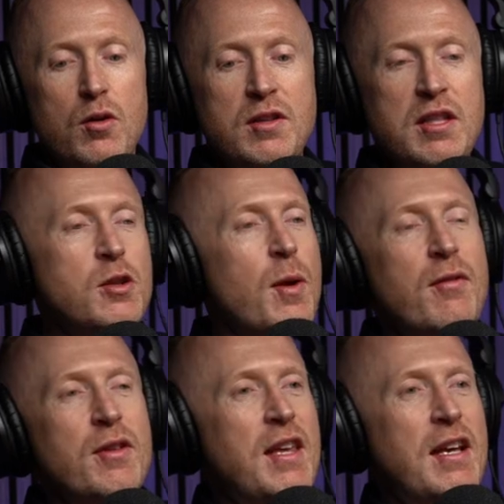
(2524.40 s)
"Did you
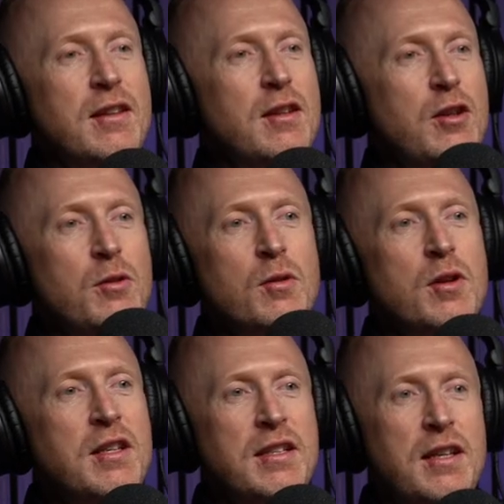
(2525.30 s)
ever think that you
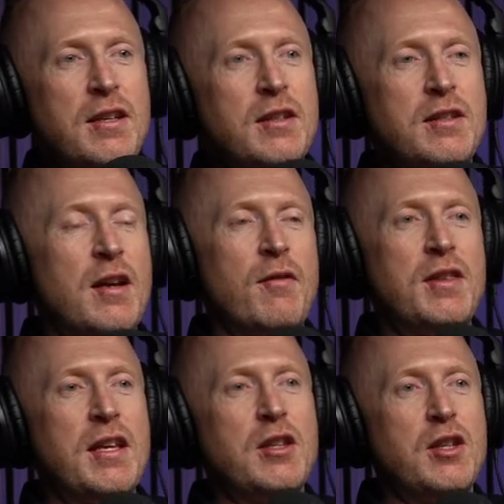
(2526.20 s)
and you, you did you ever
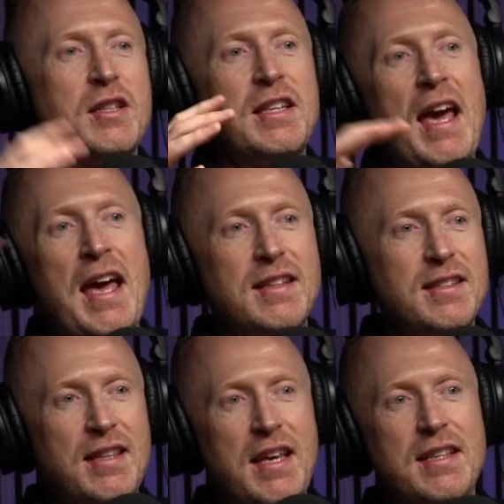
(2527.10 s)
think that you'd get
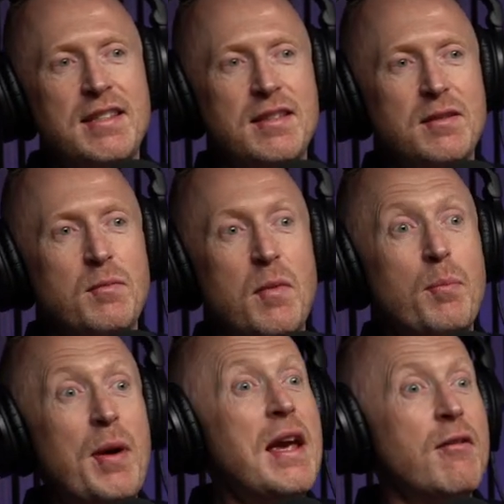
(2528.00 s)
to this
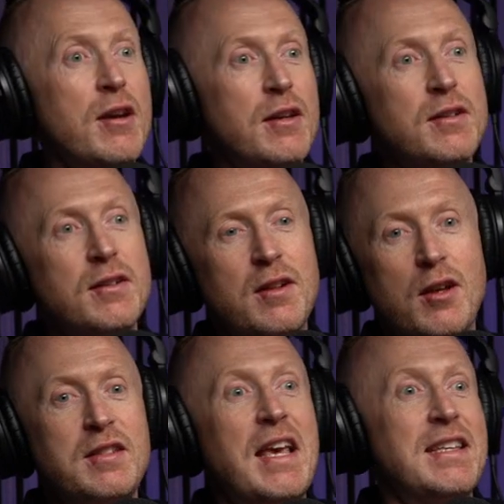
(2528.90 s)
period,
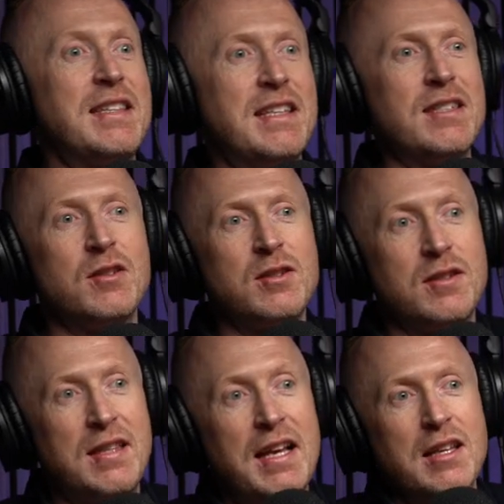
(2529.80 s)
like to get to this
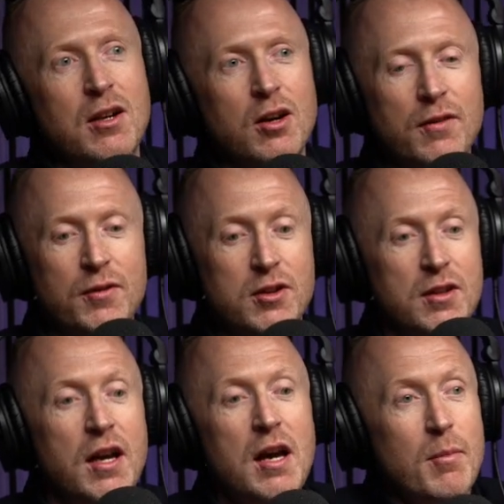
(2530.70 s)
thing in your life?" Because
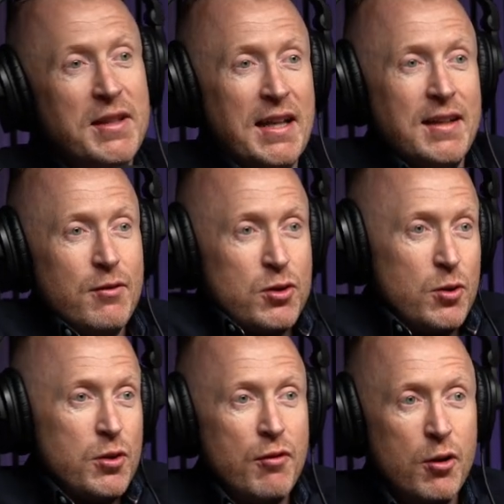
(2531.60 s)
my dad never
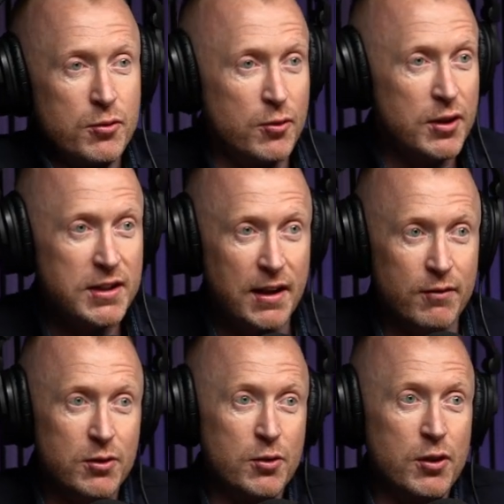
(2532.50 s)
saw the Rolls Royce, he
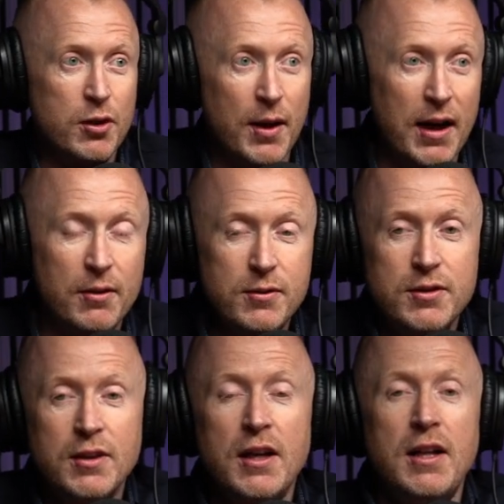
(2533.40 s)
never saw the new house,